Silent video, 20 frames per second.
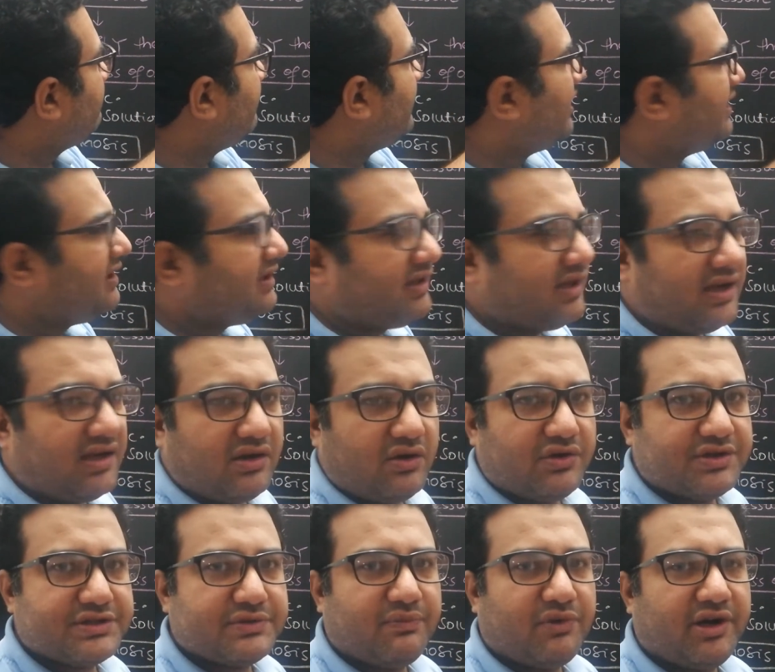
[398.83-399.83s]
find the
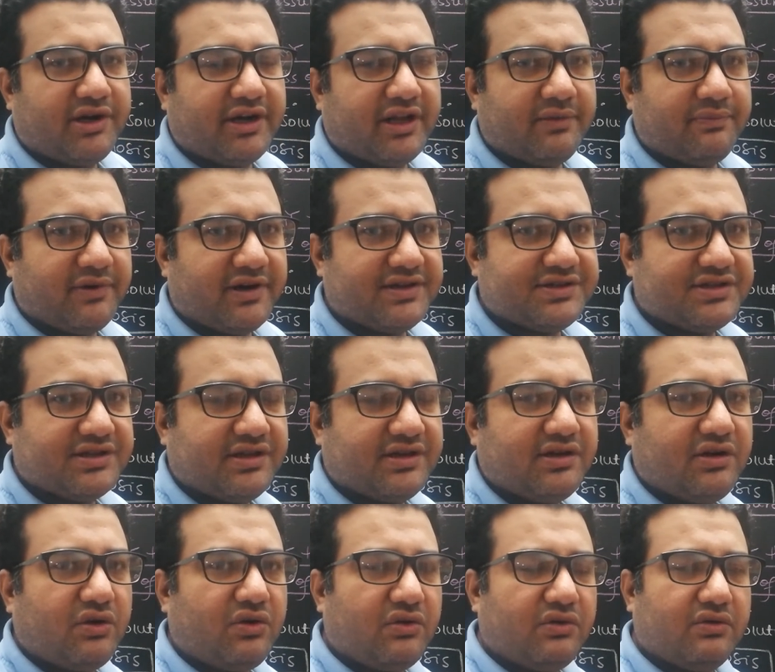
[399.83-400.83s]
osmotic pressure.
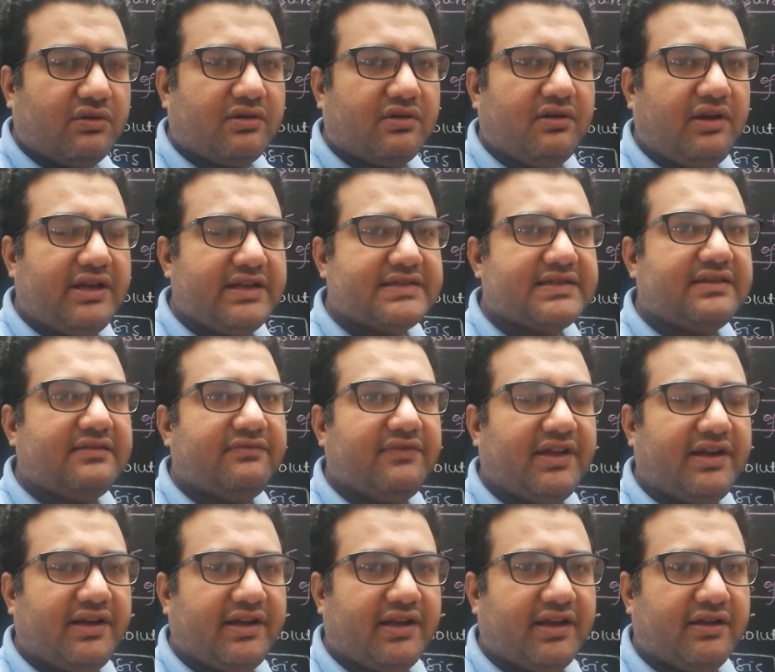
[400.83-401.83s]
Now listen
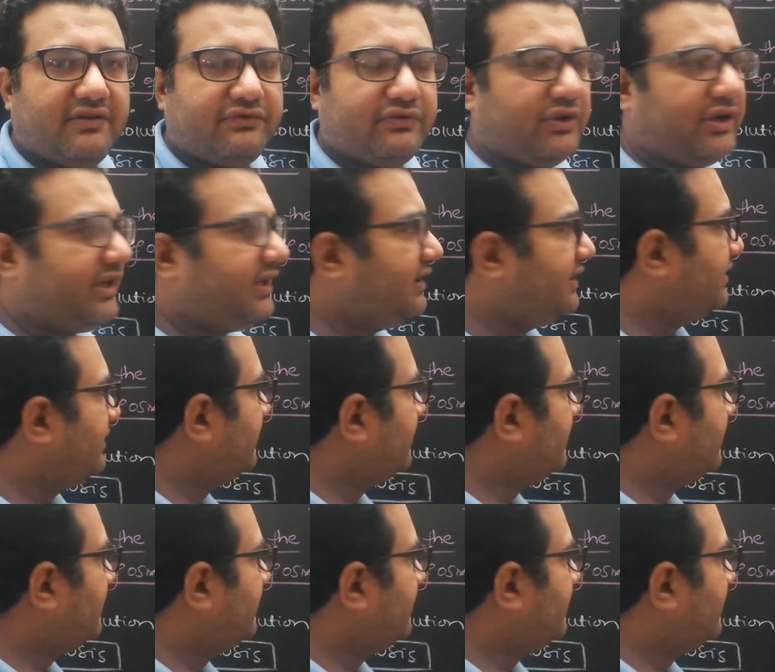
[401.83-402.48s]
very carefully,